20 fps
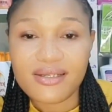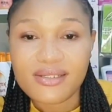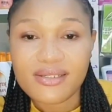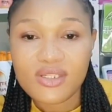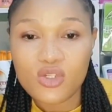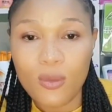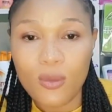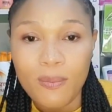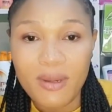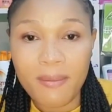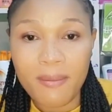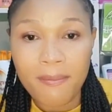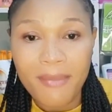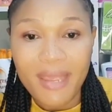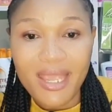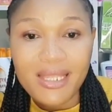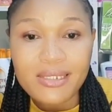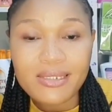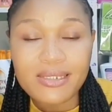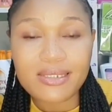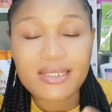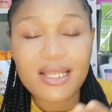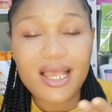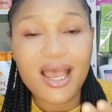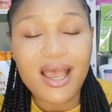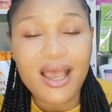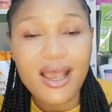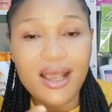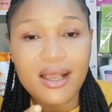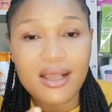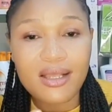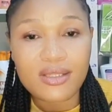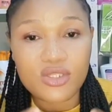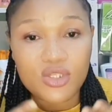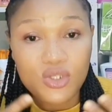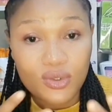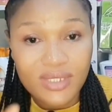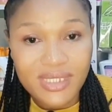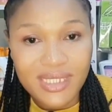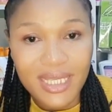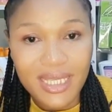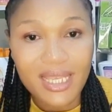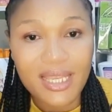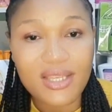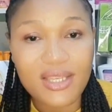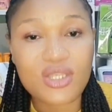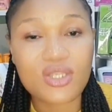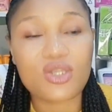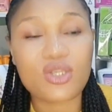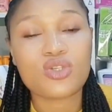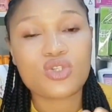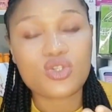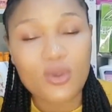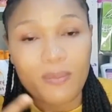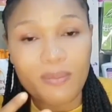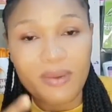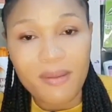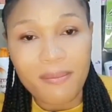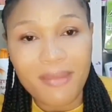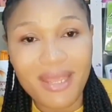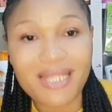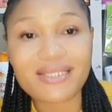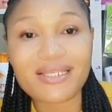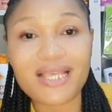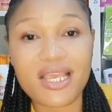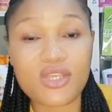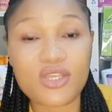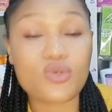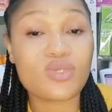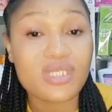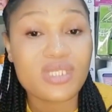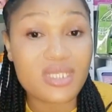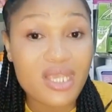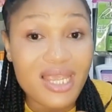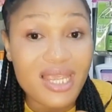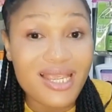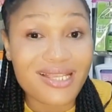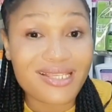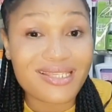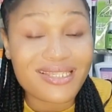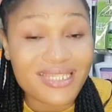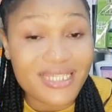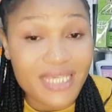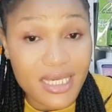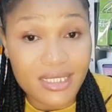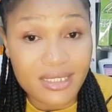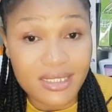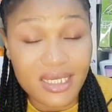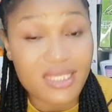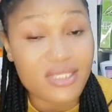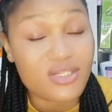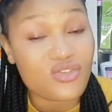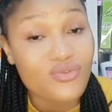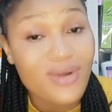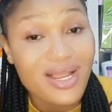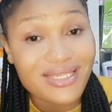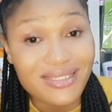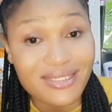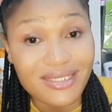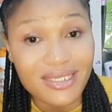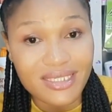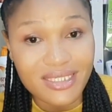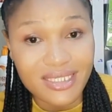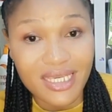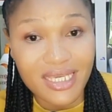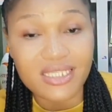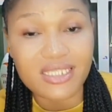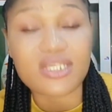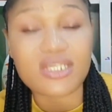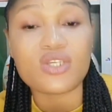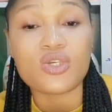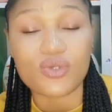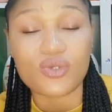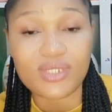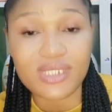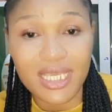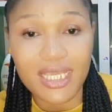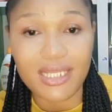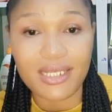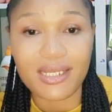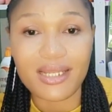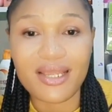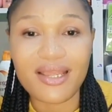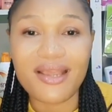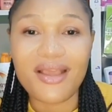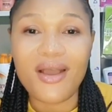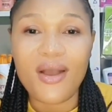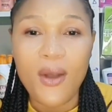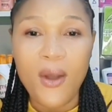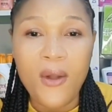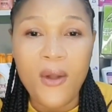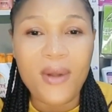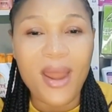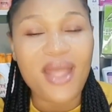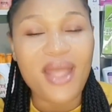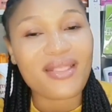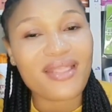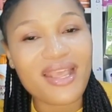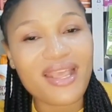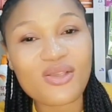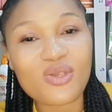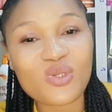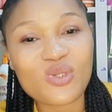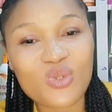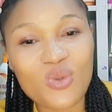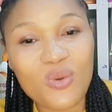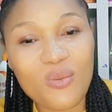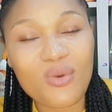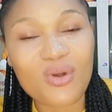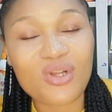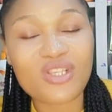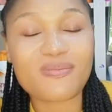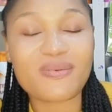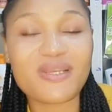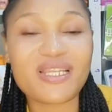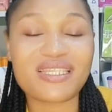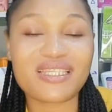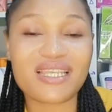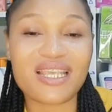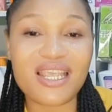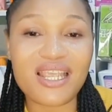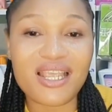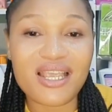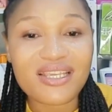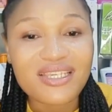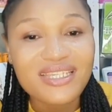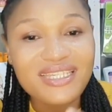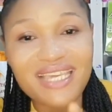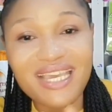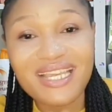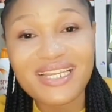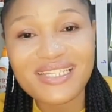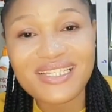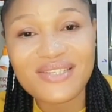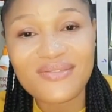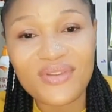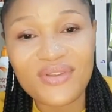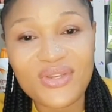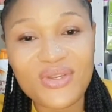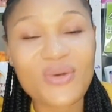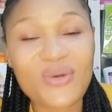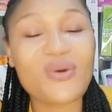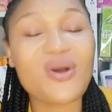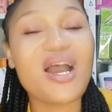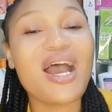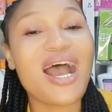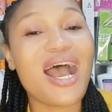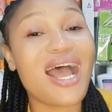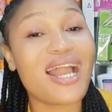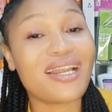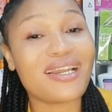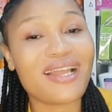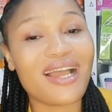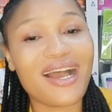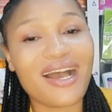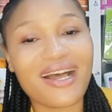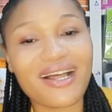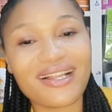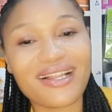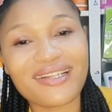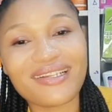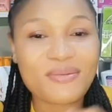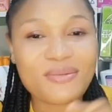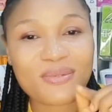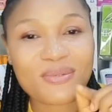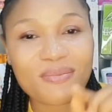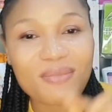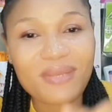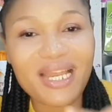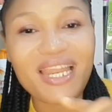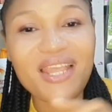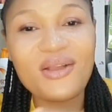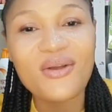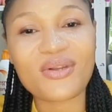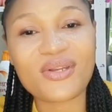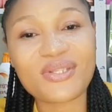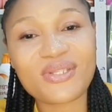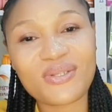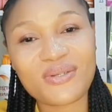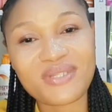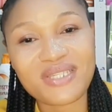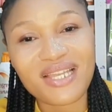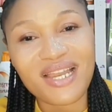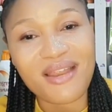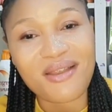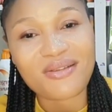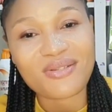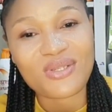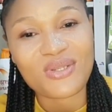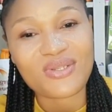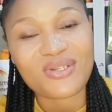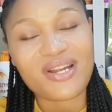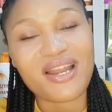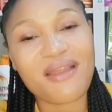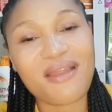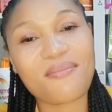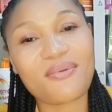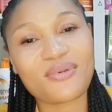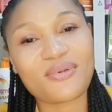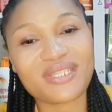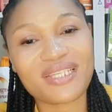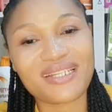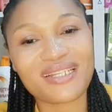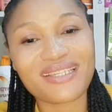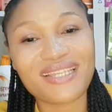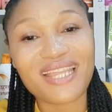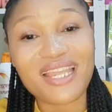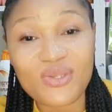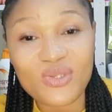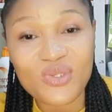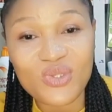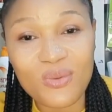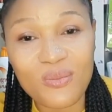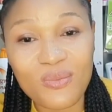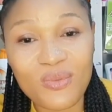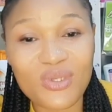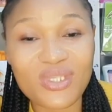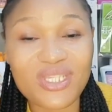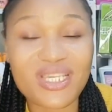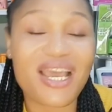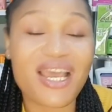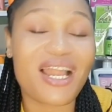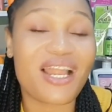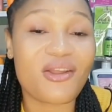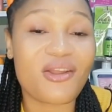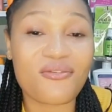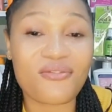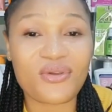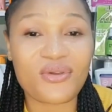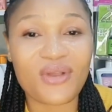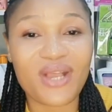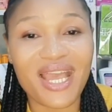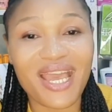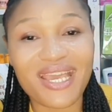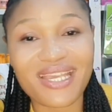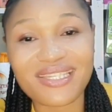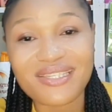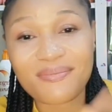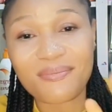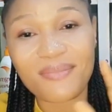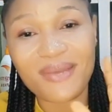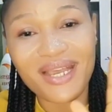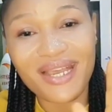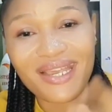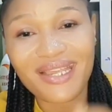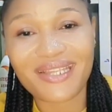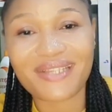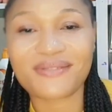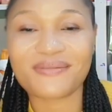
supplement your skin supplement and you see a change a drastic change in your skin all right thank you so much please share this video and uh, click on the subscribe subscribe button thank you so much i love you guys bye